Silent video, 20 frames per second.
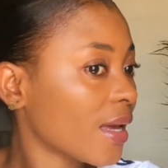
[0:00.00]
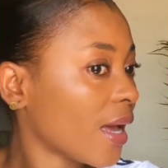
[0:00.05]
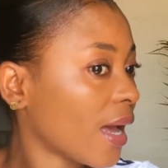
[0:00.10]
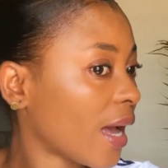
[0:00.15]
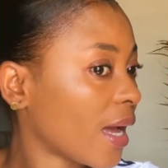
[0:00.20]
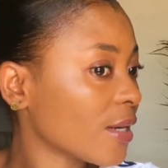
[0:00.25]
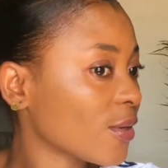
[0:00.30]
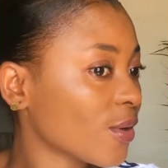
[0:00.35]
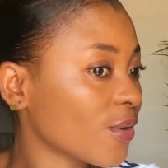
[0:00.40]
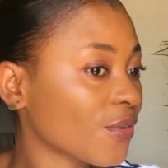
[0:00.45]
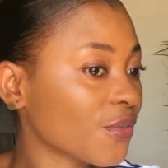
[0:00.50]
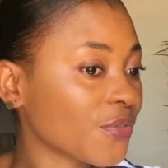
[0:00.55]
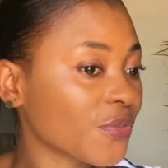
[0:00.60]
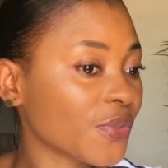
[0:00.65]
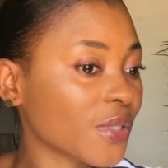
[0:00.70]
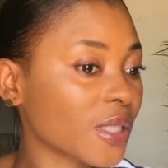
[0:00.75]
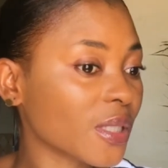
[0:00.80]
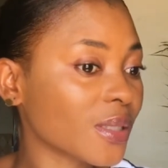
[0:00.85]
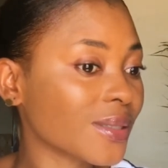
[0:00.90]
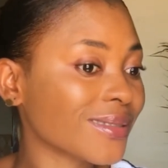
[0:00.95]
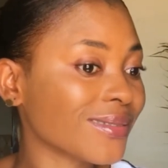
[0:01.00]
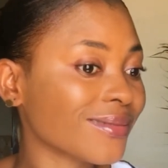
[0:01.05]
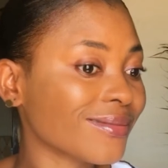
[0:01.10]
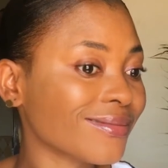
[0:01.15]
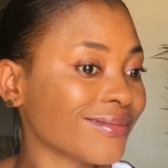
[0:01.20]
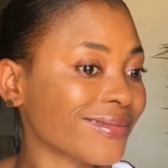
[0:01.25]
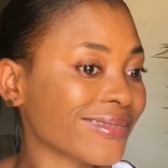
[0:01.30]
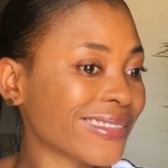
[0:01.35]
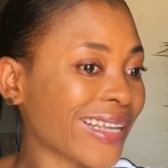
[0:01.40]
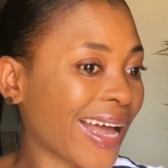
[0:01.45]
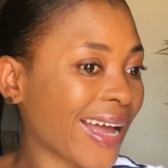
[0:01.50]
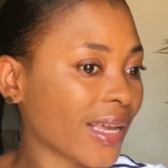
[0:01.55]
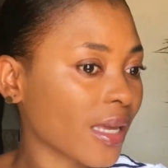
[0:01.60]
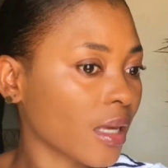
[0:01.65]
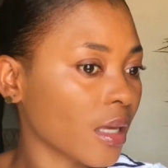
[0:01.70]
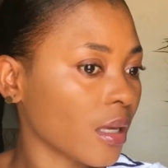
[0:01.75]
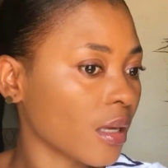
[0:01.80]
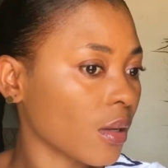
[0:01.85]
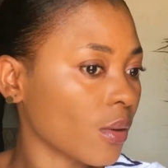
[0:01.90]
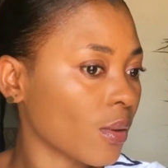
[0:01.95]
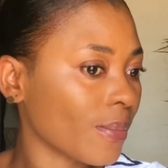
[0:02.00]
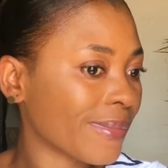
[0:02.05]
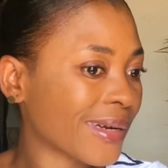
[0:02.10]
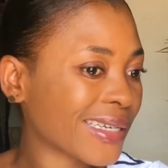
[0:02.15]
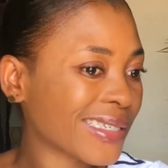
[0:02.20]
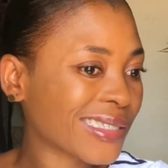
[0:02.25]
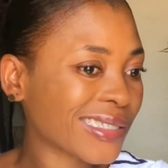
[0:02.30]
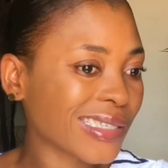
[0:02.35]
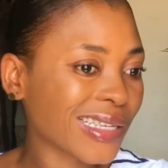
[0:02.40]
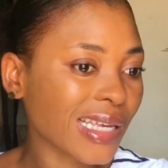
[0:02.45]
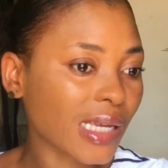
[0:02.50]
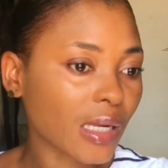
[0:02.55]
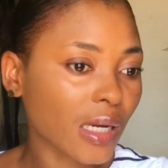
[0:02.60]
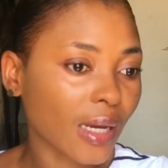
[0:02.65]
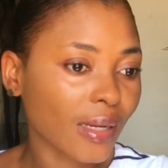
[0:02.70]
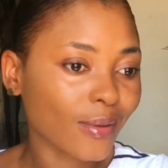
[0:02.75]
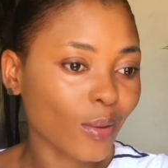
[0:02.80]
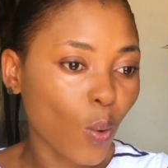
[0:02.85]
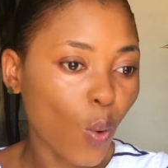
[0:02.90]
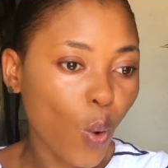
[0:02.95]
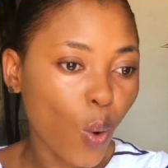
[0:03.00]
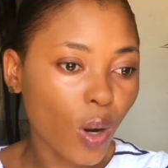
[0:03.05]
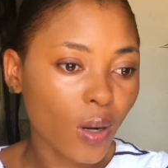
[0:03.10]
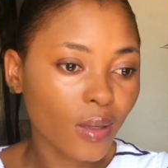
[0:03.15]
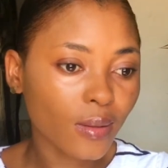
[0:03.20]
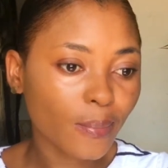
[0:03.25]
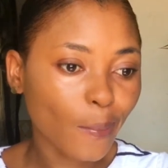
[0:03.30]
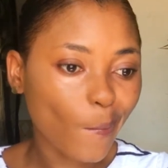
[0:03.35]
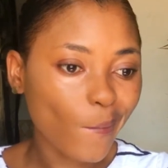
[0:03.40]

I don't feel tacky on my skin at all,